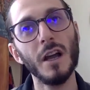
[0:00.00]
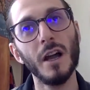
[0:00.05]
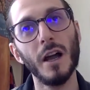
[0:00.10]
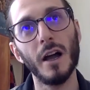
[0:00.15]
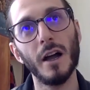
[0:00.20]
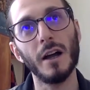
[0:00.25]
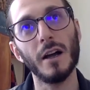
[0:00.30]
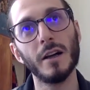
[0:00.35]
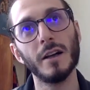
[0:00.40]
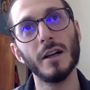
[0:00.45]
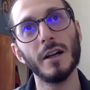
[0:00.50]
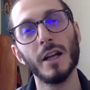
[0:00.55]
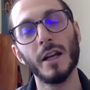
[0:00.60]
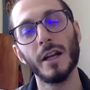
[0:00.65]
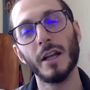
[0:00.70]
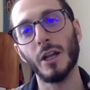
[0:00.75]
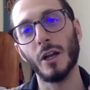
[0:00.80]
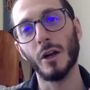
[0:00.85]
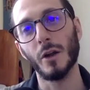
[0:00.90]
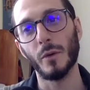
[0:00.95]

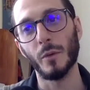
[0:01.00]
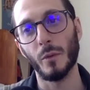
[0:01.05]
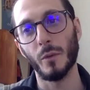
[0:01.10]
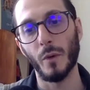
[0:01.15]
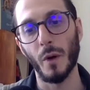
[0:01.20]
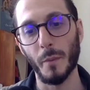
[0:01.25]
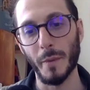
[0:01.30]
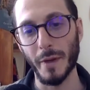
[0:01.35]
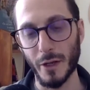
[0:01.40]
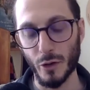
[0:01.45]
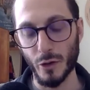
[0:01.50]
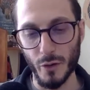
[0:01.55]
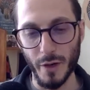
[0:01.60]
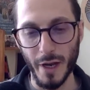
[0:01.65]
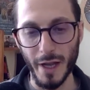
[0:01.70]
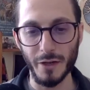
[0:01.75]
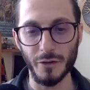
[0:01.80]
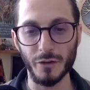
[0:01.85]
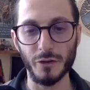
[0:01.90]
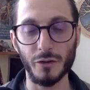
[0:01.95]
When we
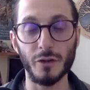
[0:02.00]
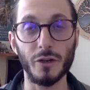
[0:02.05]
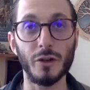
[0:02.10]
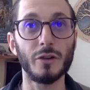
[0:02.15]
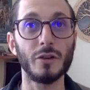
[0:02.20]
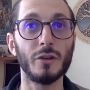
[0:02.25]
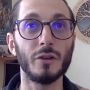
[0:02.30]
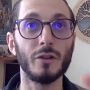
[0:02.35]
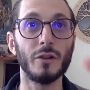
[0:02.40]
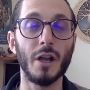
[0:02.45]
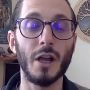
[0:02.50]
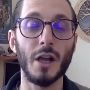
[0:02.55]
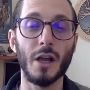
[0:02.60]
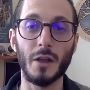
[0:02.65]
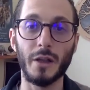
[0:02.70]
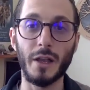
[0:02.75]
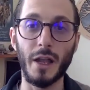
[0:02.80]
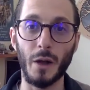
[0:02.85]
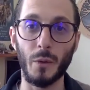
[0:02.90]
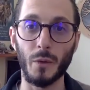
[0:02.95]
create a circle,
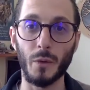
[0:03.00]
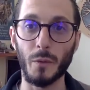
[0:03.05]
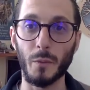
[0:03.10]
yeah,